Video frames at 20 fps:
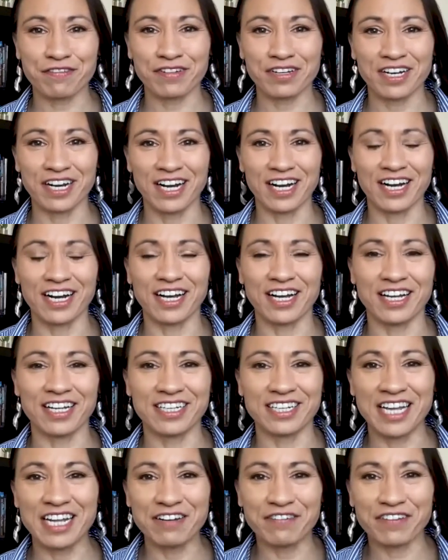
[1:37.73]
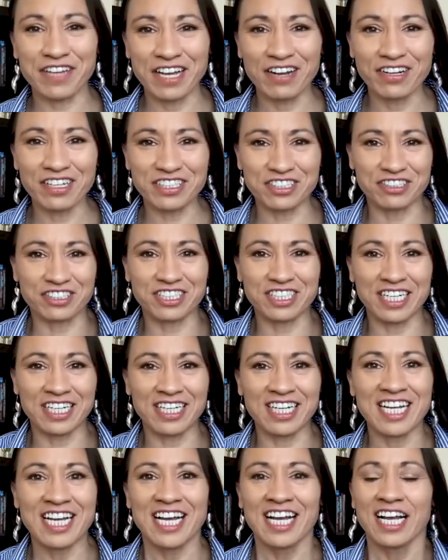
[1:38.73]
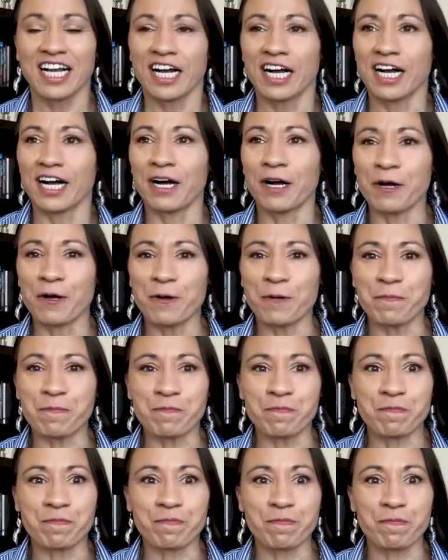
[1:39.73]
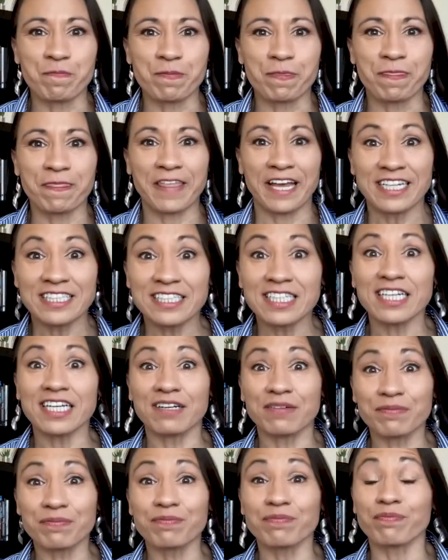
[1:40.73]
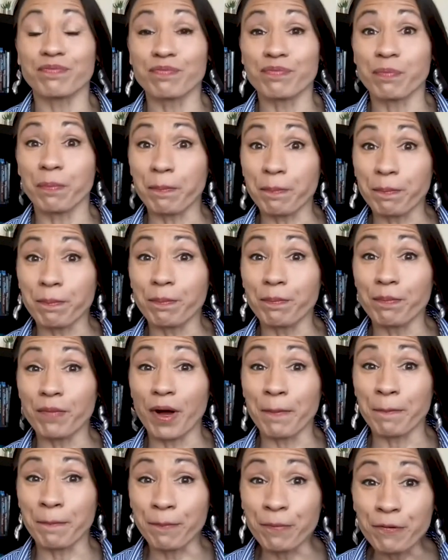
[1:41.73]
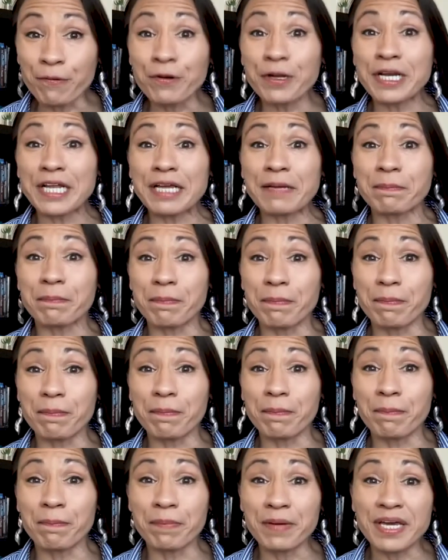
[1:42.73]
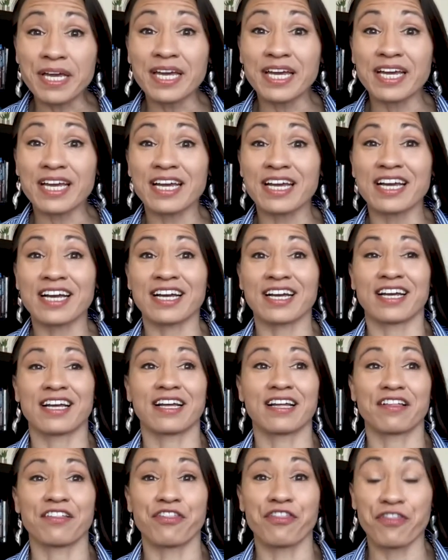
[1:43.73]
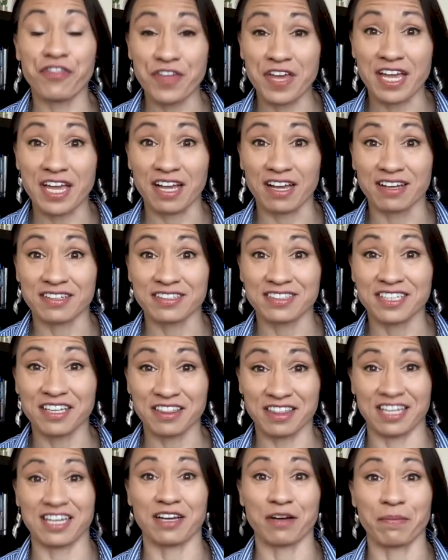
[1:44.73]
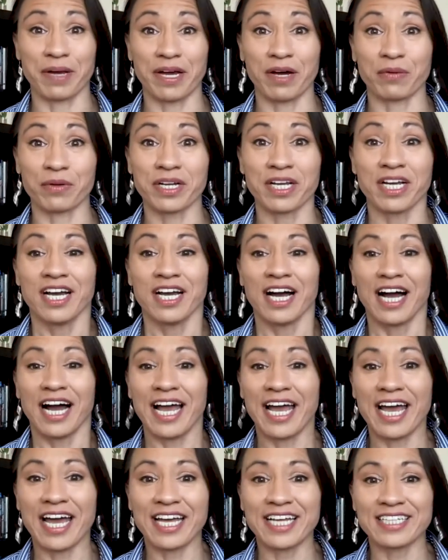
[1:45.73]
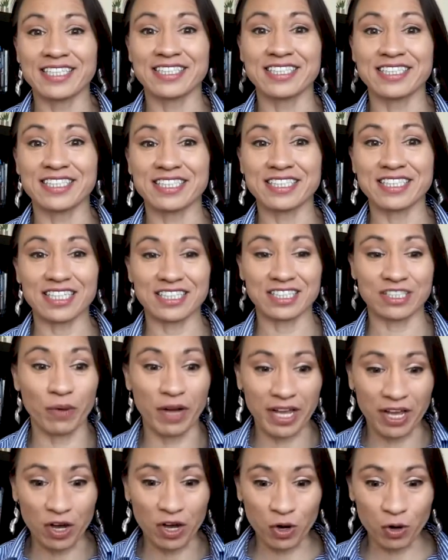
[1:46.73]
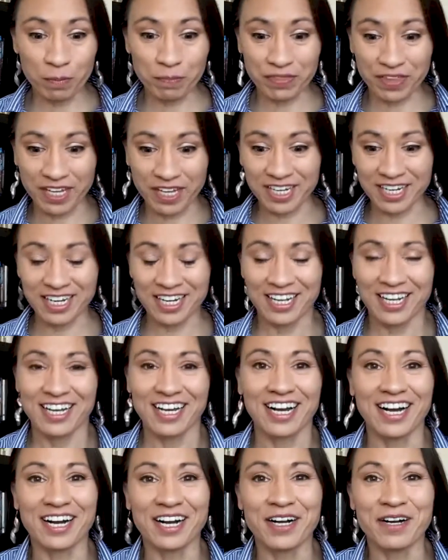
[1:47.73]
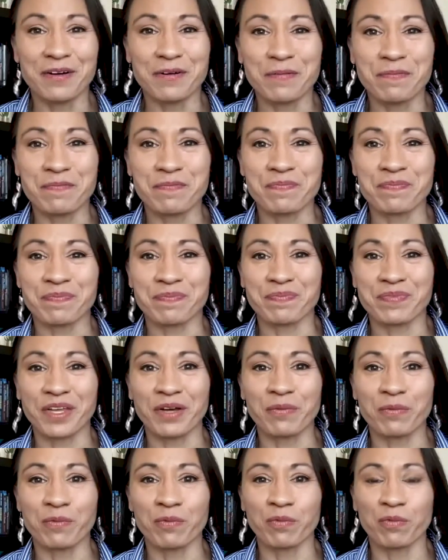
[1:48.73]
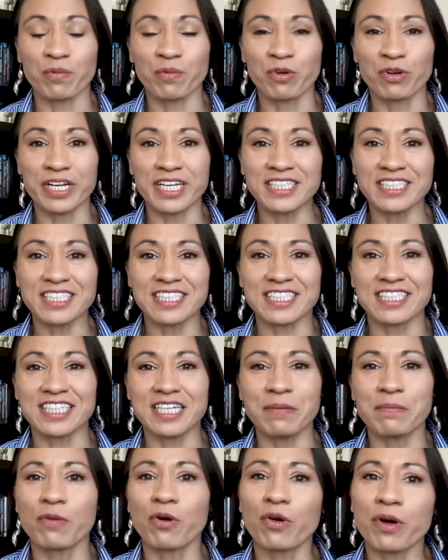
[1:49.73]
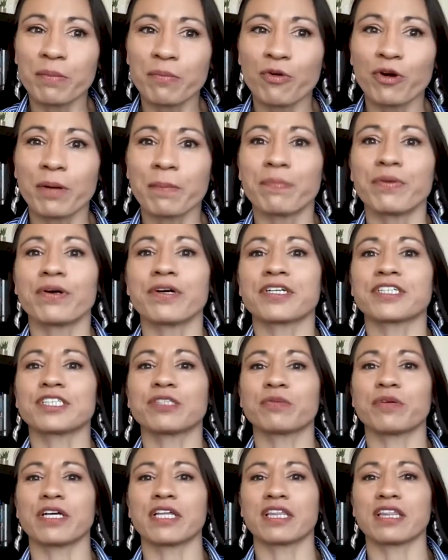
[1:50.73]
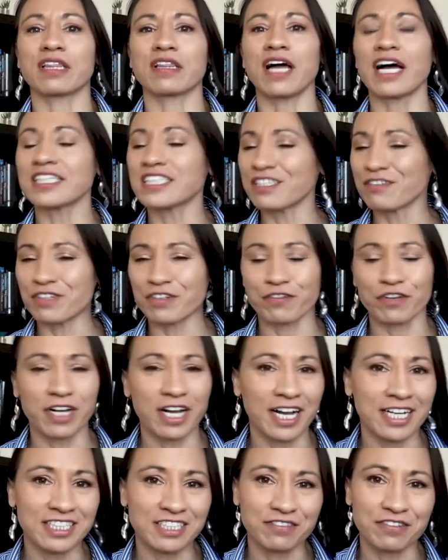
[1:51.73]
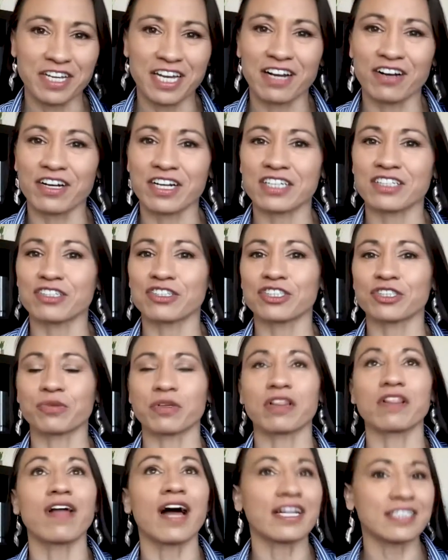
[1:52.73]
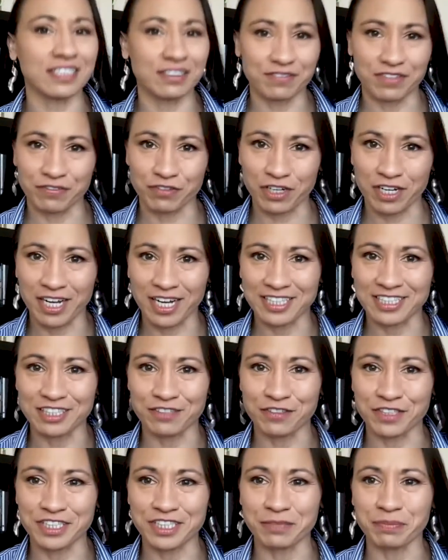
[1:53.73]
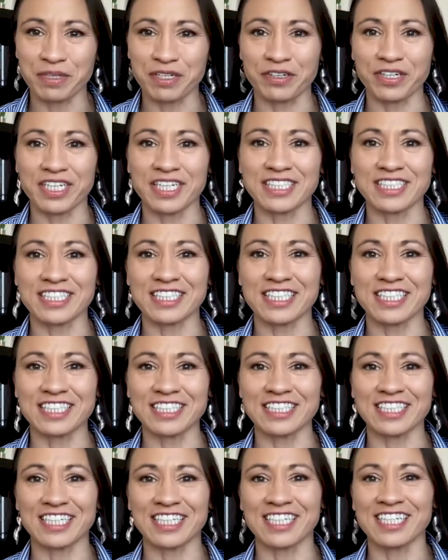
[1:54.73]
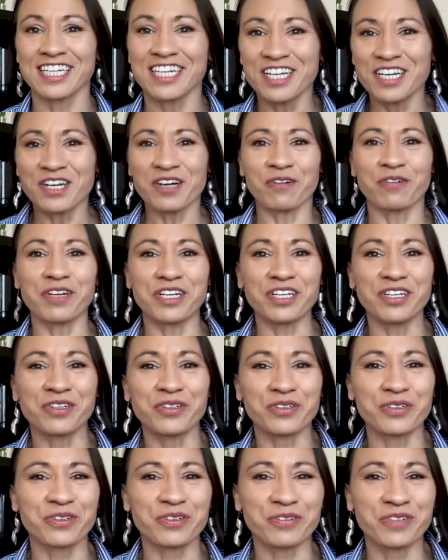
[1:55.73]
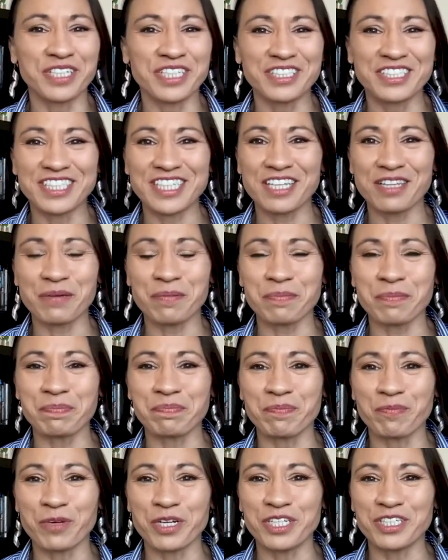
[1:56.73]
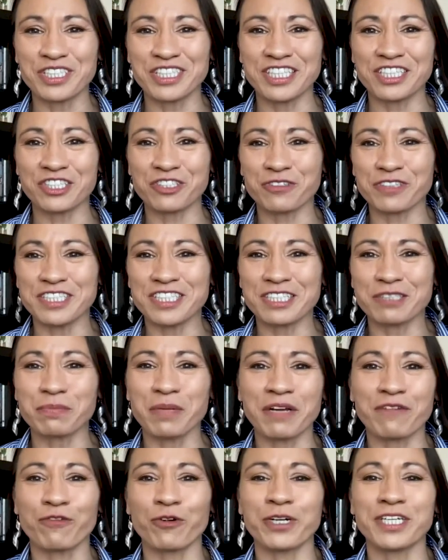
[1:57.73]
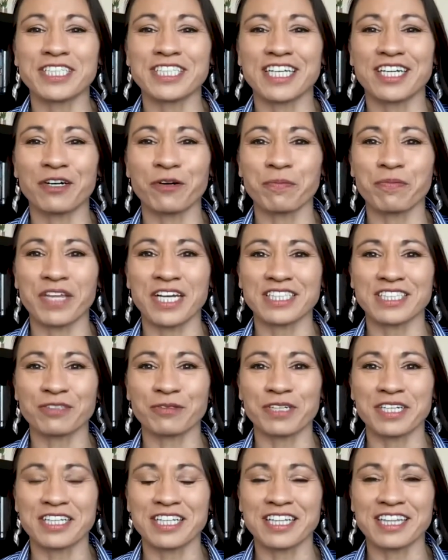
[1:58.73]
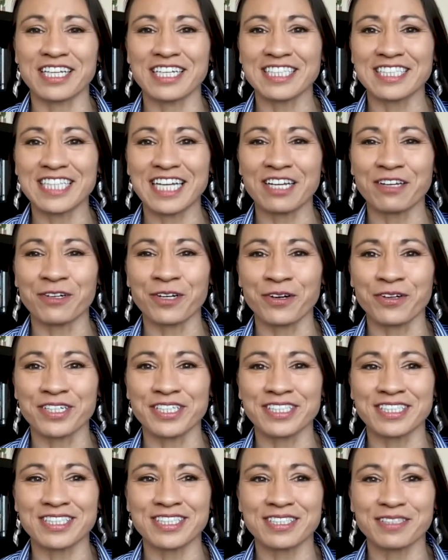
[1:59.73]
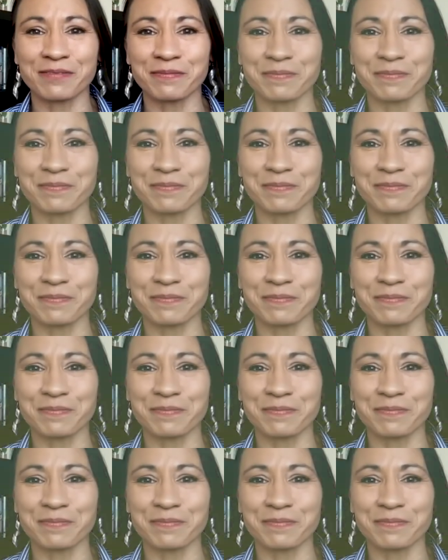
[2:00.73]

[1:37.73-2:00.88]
uh, native characters. And um, that's like a pretty big thing to think about. And so I hope that um, that we'll get to see more and more books with lots of different kinds of characters, with lots of different kinds of experiences. And when you when you see the when you see Sharice's big voice, I hope that's one of the things that you notice.